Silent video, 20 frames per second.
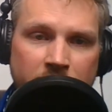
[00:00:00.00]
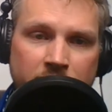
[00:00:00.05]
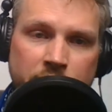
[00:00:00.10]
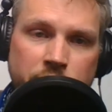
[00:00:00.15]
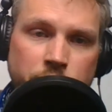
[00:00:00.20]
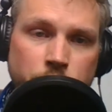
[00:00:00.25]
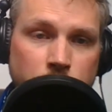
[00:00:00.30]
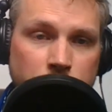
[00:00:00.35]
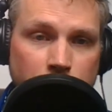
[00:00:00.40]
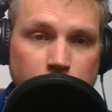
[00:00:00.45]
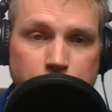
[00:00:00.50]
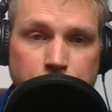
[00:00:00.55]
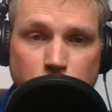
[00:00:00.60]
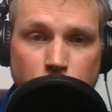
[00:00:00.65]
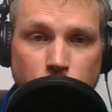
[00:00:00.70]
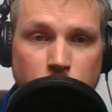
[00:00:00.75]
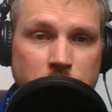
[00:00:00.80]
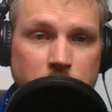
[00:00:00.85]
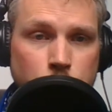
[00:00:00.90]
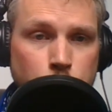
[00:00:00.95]
And you ended up
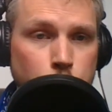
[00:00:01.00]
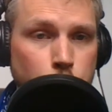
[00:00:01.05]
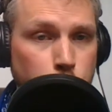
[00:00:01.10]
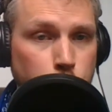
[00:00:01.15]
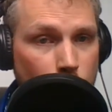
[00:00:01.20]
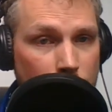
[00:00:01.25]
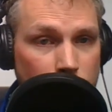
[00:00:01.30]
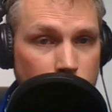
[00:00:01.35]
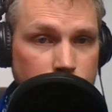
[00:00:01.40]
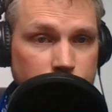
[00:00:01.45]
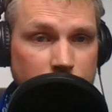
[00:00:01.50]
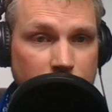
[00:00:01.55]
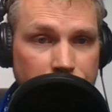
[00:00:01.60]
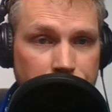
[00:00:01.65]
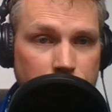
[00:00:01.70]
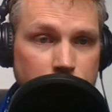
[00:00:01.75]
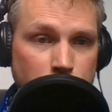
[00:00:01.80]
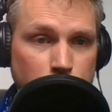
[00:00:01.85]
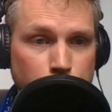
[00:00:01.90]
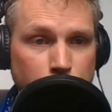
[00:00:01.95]
going to 12
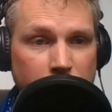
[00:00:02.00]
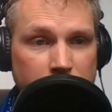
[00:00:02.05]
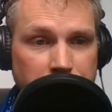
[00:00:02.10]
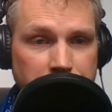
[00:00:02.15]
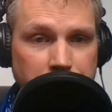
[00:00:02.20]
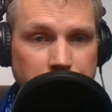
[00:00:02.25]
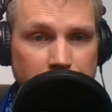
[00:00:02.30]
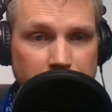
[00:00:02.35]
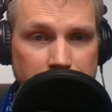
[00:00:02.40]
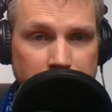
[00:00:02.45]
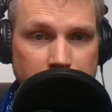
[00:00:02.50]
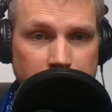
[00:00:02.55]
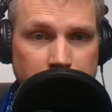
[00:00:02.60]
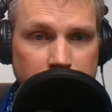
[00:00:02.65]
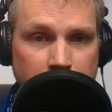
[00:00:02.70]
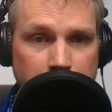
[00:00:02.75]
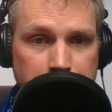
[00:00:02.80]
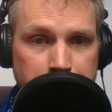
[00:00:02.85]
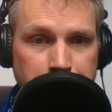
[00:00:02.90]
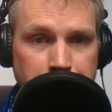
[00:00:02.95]
different specialists
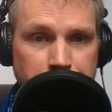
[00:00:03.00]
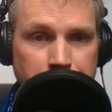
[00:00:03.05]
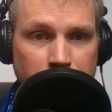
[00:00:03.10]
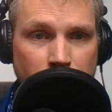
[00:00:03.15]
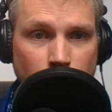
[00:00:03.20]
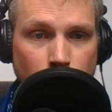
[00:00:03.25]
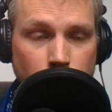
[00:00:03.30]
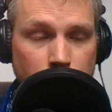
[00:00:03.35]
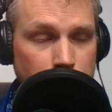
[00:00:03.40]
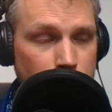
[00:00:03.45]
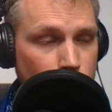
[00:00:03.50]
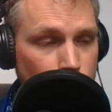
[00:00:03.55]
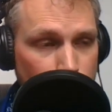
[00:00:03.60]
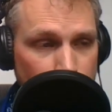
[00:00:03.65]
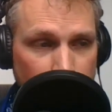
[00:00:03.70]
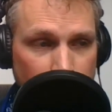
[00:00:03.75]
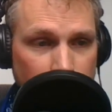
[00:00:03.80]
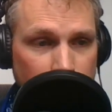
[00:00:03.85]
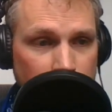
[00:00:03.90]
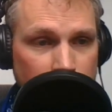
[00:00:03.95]
or
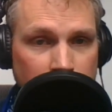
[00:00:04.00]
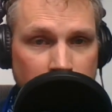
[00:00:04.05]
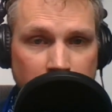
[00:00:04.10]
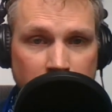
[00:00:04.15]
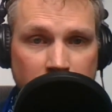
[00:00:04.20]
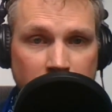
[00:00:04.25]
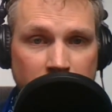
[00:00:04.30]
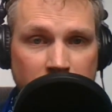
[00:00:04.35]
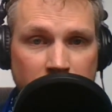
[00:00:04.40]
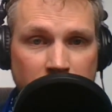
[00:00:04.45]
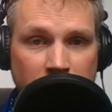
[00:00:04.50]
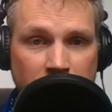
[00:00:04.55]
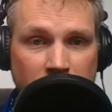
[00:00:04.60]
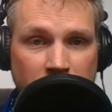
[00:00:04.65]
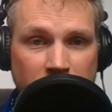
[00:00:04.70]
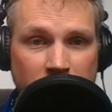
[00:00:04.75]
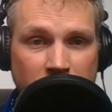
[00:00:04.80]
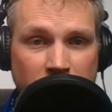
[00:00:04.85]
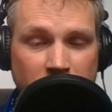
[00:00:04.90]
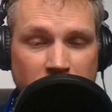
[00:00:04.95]
more
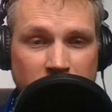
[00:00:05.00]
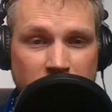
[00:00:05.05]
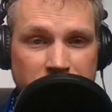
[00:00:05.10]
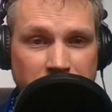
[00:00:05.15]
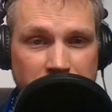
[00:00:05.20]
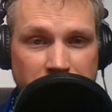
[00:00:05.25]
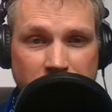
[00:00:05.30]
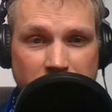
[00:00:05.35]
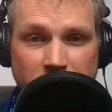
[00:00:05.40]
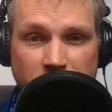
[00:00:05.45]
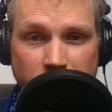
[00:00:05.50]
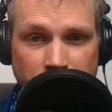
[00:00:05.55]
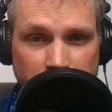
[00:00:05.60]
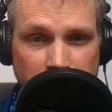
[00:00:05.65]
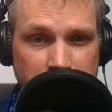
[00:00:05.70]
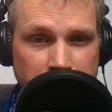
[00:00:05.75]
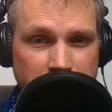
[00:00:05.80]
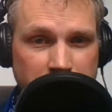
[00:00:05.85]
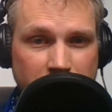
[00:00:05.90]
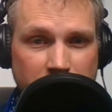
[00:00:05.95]
just in the
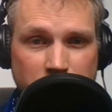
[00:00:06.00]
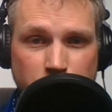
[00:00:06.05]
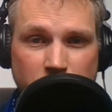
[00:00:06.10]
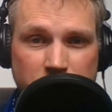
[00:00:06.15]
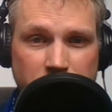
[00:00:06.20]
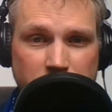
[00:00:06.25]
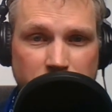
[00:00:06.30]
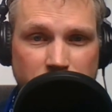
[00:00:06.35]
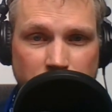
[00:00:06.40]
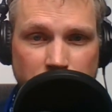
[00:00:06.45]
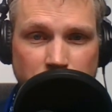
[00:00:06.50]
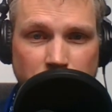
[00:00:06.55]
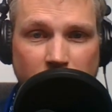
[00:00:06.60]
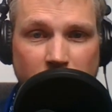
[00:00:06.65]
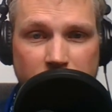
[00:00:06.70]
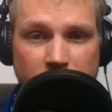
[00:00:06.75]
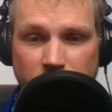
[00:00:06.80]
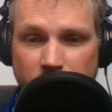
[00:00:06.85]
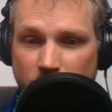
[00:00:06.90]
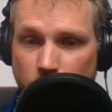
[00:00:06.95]
first 6 months of your
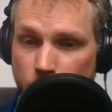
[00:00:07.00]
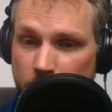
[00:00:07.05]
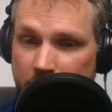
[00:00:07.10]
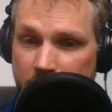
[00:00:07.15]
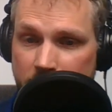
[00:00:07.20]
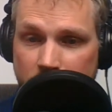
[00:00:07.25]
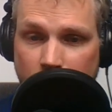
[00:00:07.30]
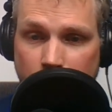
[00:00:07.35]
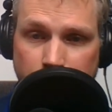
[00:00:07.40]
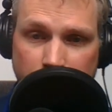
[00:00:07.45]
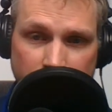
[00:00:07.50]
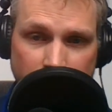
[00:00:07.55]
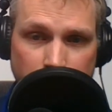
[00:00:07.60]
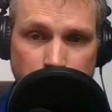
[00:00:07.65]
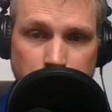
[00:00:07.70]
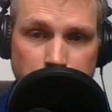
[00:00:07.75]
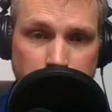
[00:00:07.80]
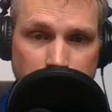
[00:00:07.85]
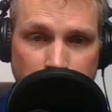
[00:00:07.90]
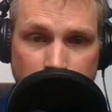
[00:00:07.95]
life. We ended up at
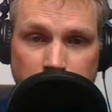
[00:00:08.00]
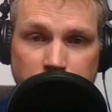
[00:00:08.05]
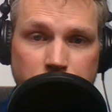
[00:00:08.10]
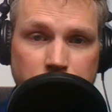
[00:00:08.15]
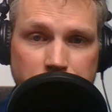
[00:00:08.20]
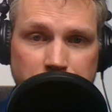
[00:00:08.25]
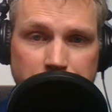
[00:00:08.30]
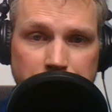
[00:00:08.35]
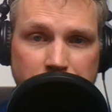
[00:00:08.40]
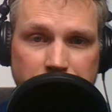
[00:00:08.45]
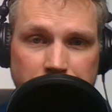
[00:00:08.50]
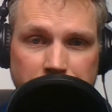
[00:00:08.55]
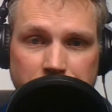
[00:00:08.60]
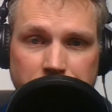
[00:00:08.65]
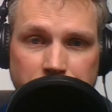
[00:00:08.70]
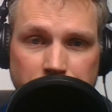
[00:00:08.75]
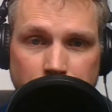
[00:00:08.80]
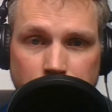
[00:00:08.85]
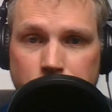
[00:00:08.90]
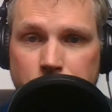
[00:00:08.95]
the University of
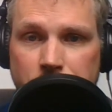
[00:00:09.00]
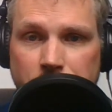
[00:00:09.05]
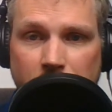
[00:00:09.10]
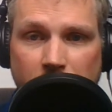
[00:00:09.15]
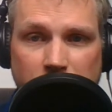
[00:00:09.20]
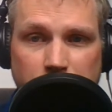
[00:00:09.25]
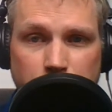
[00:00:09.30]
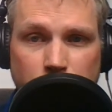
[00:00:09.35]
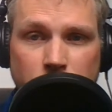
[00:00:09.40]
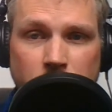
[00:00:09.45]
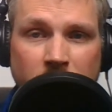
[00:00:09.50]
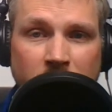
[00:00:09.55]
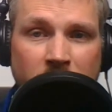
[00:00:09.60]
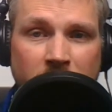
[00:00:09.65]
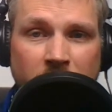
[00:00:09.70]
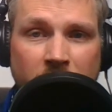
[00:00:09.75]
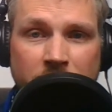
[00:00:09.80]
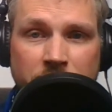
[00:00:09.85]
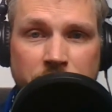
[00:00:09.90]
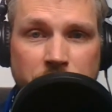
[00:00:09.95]
Michigan Children's Hospital,
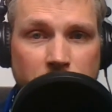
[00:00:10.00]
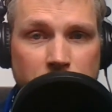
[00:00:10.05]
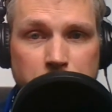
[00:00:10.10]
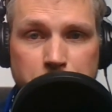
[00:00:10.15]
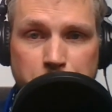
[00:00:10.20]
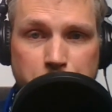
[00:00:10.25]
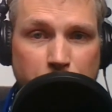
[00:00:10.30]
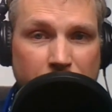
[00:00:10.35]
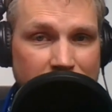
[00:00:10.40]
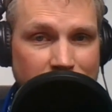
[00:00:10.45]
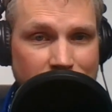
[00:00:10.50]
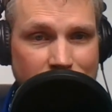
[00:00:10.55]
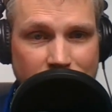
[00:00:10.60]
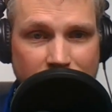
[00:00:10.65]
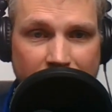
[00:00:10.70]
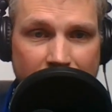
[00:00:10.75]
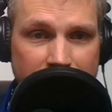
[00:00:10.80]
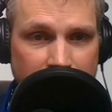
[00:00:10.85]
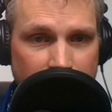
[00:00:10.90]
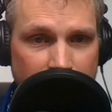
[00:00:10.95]
and their best
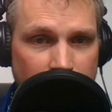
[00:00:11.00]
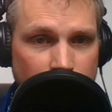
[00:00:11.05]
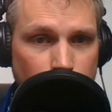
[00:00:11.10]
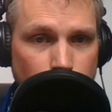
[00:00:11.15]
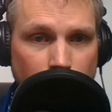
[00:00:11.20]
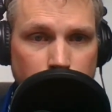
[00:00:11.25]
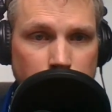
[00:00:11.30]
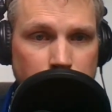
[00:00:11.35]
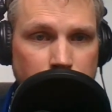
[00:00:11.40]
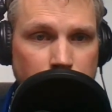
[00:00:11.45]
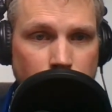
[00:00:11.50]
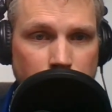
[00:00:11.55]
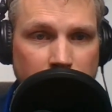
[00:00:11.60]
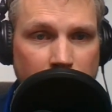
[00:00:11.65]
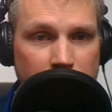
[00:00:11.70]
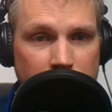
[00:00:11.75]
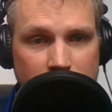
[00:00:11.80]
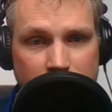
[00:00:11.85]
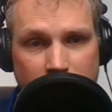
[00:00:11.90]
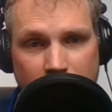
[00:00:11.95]
guess as to what was going
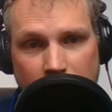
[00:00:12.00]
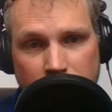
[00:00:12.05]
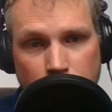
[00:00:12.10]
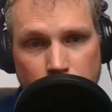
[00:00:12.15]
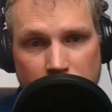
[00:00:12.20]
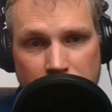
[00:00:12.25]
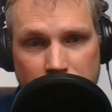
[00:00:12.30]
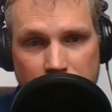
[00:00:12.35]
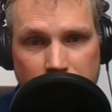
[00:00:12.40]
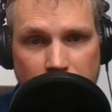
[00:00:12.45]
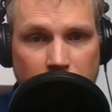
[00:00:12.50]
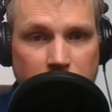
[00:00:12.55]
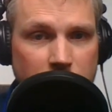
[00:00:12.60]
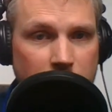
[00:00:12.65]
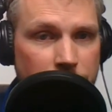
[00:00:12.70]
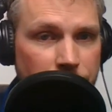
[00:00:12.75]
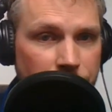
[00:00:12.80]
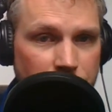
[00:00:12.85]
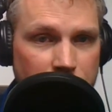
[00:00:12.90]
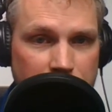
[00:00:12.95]
on is that you had sudden
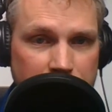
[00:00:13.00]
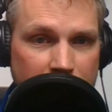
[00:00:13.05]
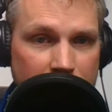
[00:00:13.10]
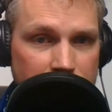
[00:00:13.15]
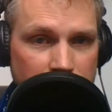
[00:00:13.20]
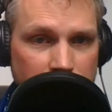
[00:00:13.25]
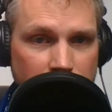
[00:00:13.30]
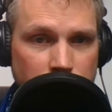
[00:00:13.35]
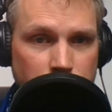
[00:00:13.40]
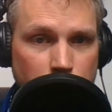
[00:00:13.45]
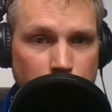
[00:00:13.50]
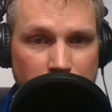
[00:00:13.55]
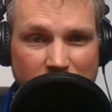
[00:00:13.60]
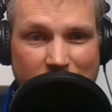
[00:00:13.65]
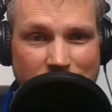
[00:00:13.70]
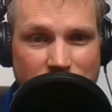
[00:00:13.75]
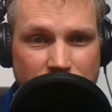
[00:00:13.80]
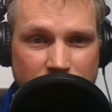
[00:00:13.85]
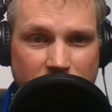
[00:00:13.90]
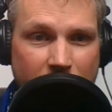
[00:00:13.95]
infant death syndrome, and
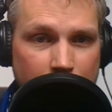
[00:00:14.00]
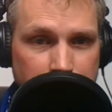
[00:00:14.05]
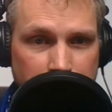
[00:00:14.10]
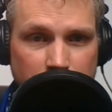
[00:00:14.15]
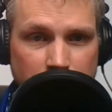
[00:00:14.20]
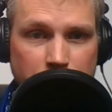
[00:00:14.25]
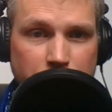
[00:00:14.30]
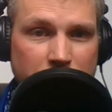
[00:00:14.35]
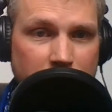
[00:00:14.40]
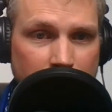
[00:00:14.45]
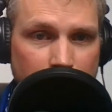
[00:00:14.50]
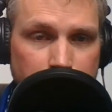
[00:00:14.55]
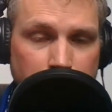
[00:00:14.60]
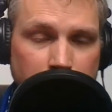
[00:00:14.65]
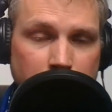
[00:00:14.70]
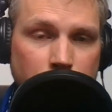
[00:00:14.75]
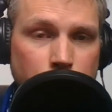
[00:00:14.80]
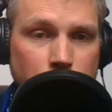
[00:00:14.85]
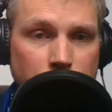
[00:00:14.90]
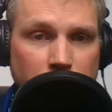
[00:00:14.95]
I just happened to be
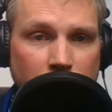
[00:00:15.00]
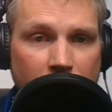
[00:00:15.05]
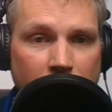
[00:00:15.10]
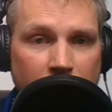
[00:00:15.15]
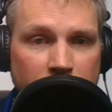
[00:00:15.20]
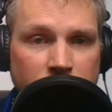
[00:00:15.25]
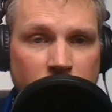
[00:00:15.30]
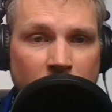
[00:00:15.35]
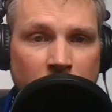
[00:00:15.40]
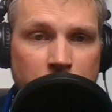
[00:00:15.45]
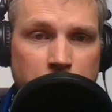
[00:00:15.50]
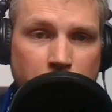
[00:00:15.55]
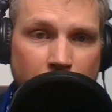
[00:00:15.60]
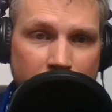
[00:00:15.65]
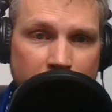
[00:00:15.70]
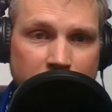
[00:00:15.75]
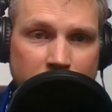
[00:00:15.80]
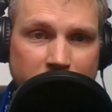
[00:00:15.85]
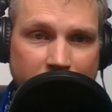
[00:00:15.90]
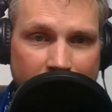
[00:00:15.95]
keeping you alive
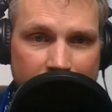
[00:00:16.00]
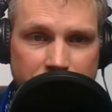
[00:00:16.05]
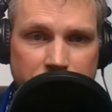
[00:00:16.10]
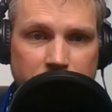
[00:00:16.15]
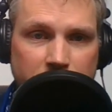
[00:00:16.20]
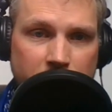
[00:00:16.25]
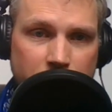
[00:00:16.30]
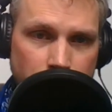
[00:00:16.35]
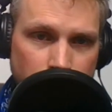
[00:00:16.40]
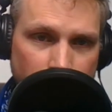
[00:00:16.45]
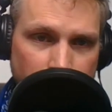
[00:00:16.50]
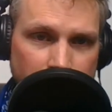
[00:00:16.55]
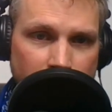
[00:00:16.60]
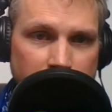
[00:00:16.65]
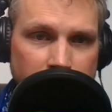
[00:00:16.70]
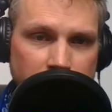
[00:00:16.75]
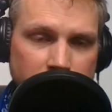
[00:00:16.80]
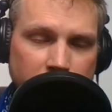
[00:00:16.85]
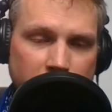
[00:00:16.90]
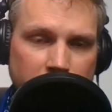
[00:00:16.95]
by catching it and
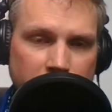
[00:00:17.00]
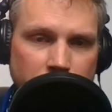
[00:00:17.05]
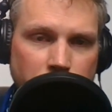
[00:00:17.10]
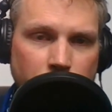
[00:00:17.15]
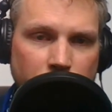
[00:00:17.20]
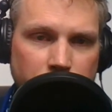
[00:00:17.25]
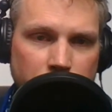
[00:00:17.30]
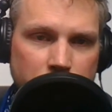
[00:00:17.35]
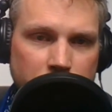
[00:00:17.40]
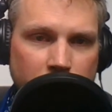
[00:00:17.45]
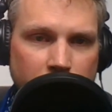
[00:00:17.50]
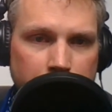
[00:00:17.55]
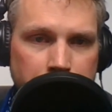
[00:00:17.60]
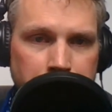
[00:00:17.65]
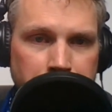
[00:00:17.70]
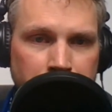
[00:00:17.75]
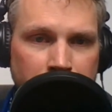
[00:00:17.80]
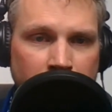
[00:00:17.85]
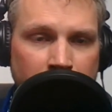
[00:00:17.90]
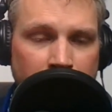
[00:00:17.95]
resuscitating you every time.
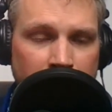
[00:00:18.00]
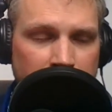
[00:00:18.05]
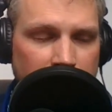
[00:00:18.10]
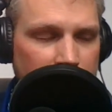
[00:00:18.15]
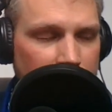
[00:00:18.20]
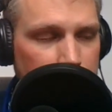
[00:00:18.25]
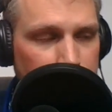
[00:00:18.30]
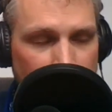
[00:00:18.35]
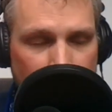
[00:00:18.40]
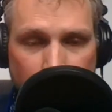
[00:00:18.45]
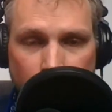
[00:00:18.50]
They gave me